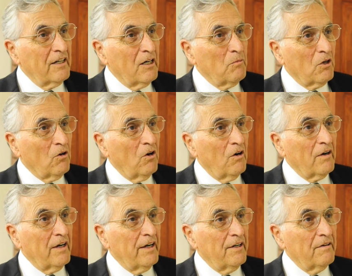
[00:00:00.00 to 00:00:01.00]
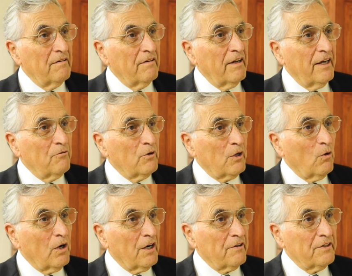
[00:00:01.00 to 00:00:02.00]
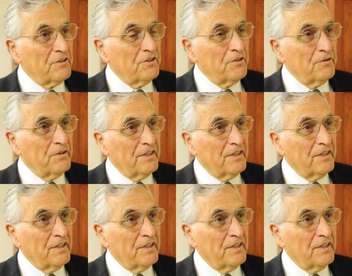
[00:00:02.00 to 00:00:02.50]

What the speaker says: come along and require that you